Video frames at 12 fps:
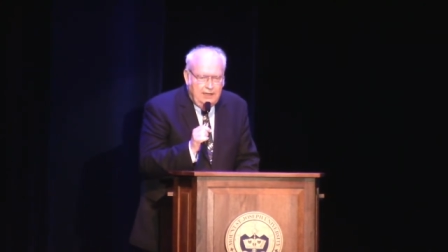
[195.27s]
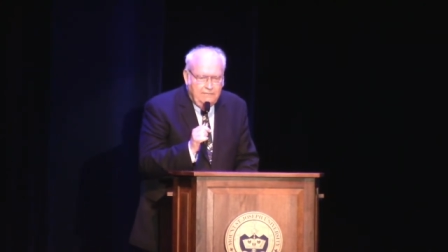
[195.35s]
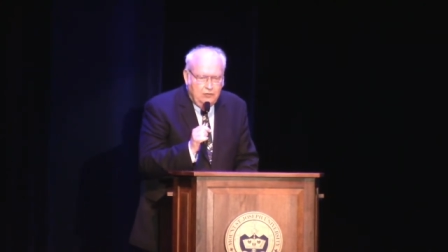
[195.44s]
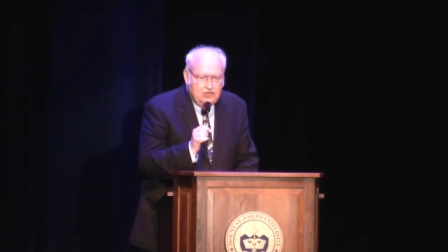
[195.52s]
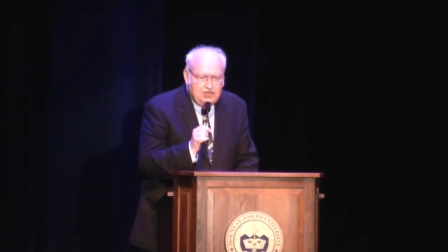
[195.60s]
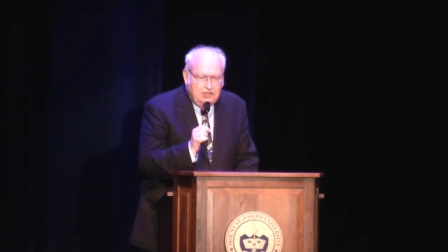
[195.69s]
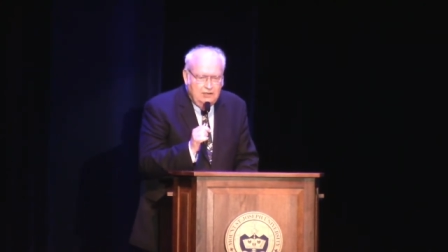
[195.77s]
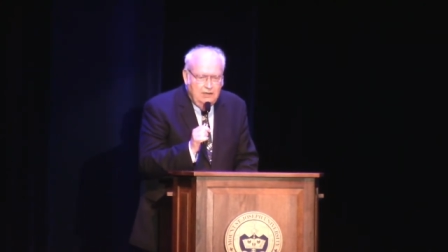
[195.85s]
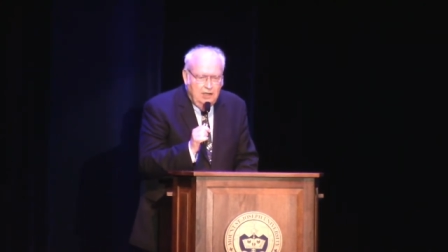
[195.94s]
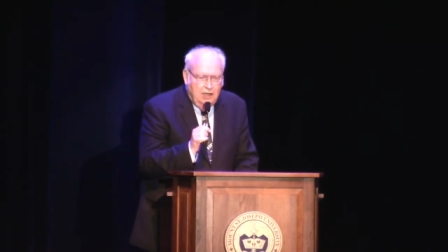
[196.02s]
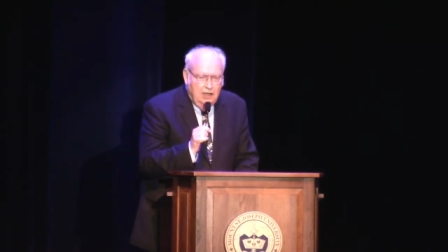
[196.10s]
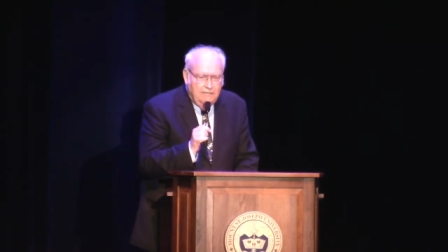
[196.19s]
a
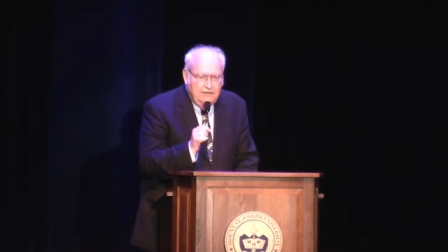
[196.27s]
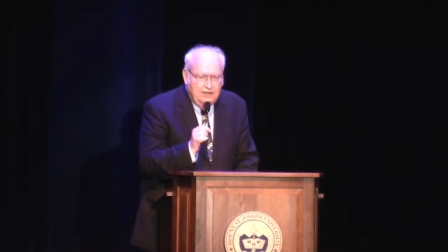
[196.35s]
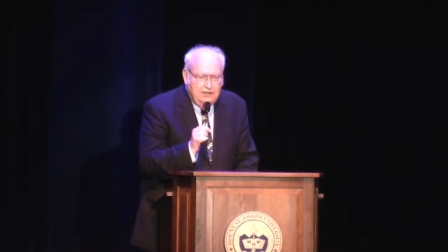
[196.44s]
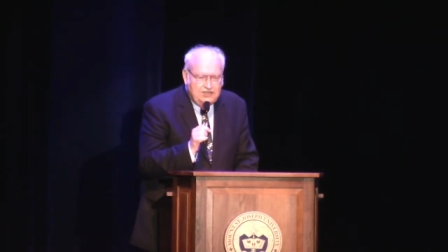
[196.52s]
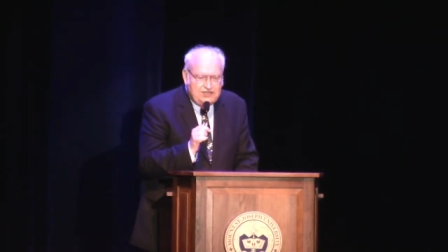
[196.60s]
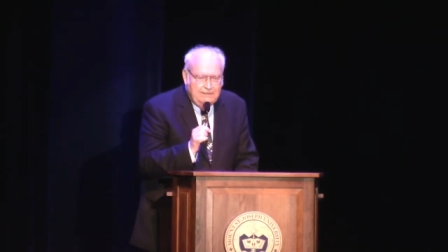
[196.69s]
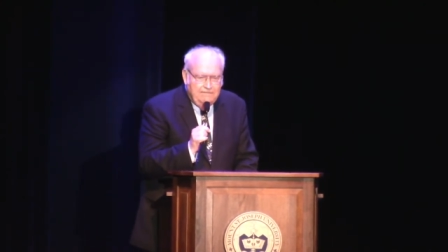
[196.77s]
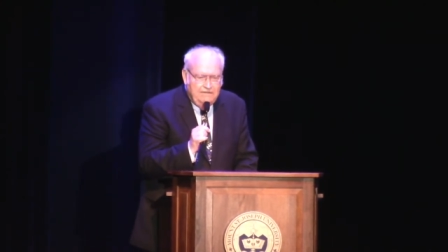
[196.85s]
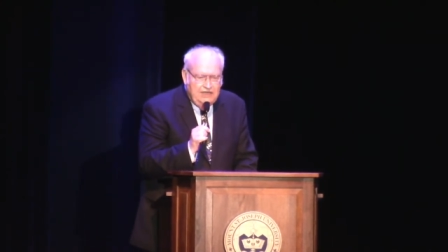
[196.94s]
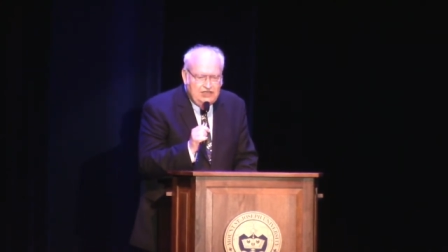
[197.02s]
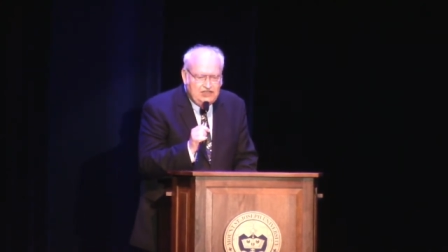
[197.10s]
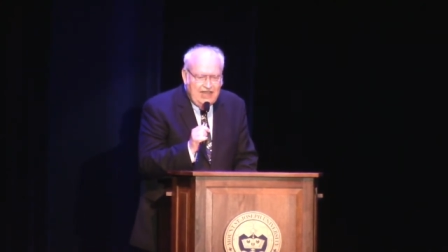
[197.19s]
version of the, the,
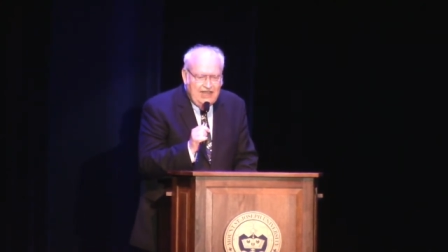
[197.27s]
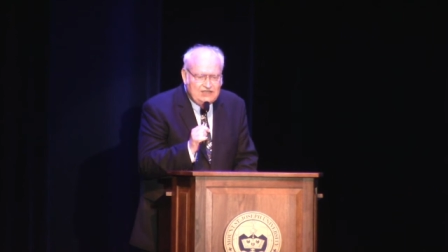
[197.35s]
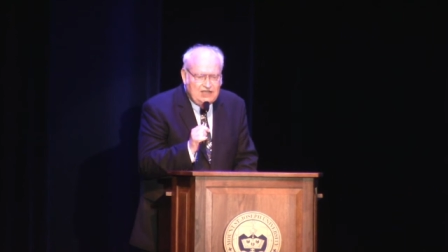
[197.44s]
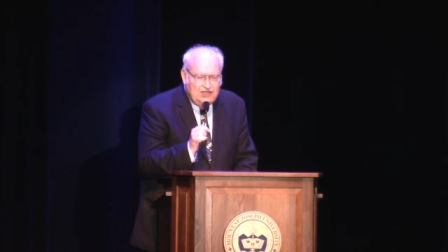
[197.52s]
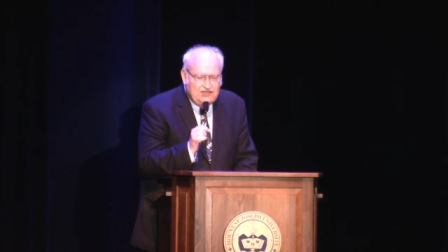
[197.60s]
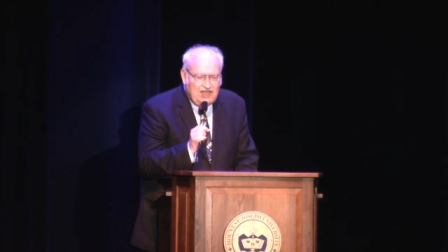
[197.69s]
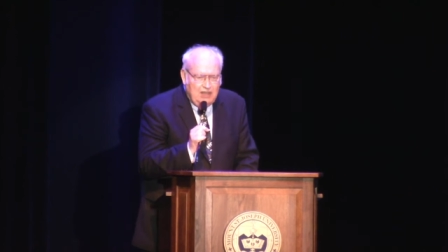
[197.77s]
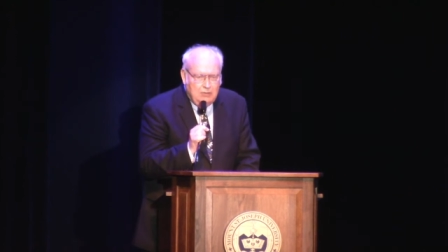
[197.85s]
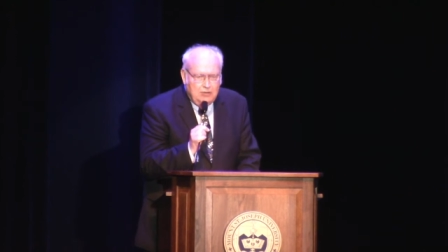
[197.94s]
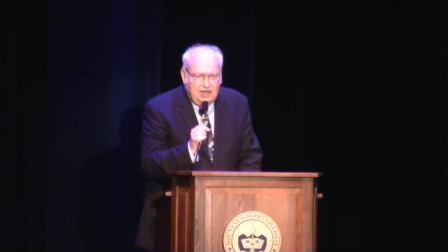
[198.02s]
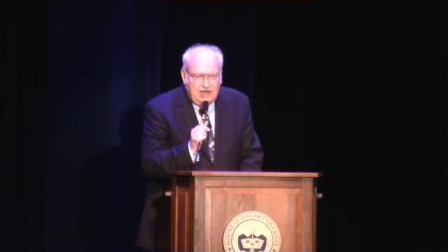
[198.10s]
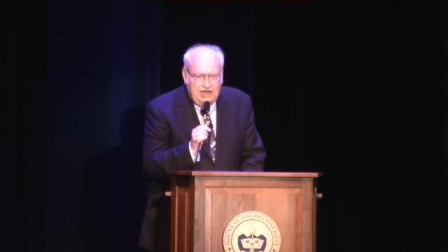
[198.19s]
symphony jazz
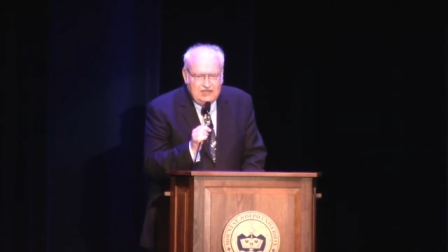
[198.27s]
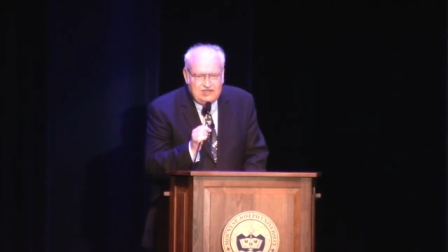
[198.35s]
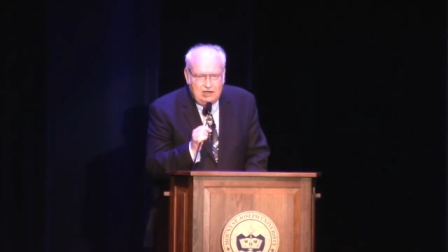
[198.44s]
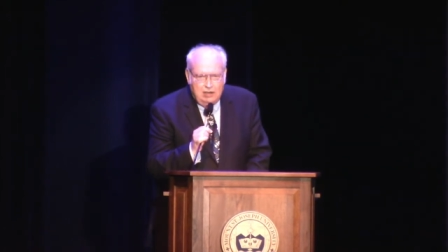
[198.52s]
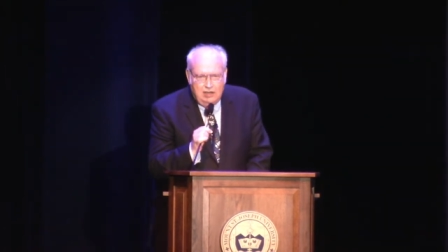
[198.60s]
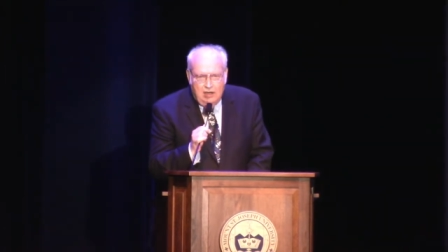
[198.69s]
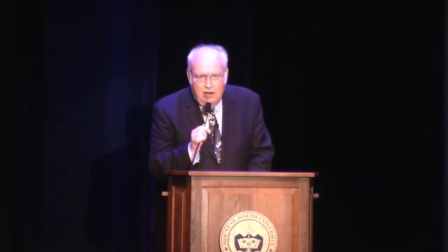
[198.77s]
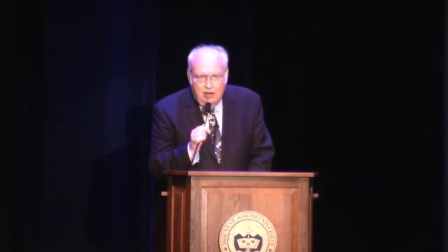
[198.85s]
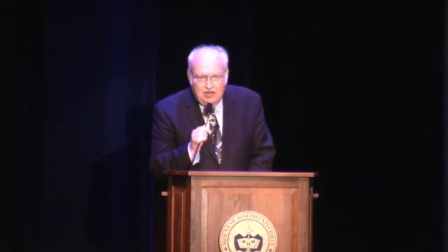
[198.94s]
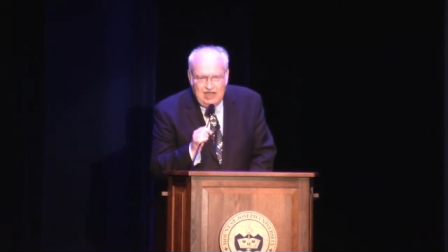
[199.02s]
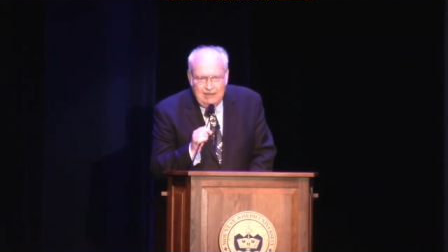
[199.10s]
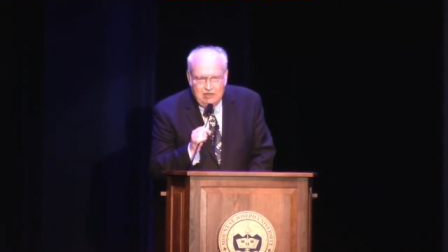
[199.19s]
ensemble that he had started
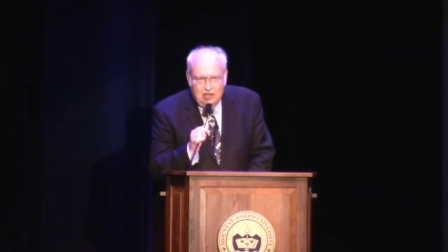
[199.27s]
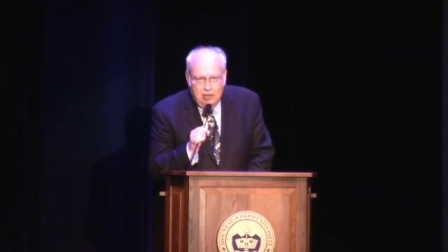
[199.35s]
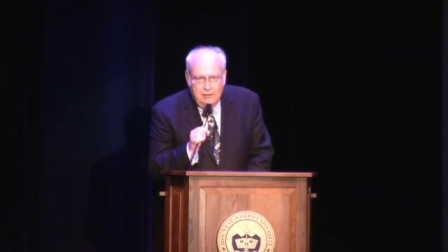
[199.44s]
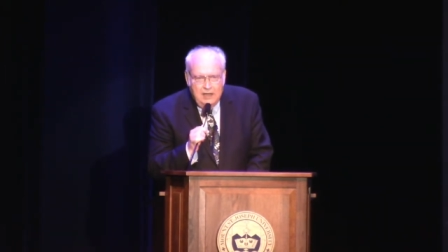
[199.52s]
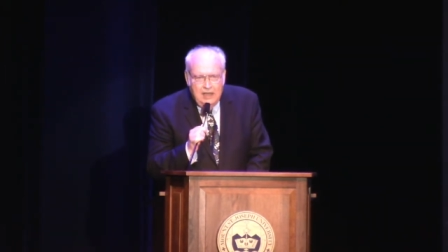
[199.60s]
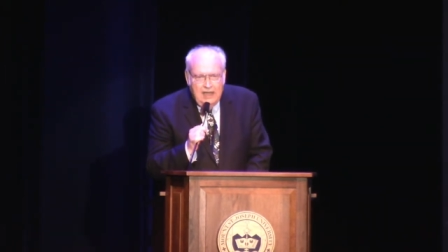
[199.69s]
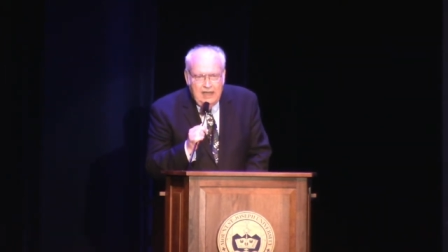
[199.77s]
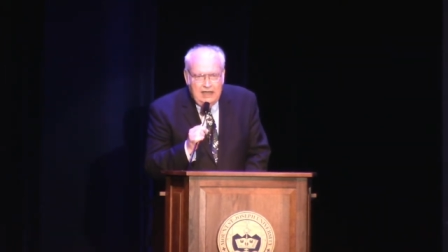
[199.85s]
a long time ago.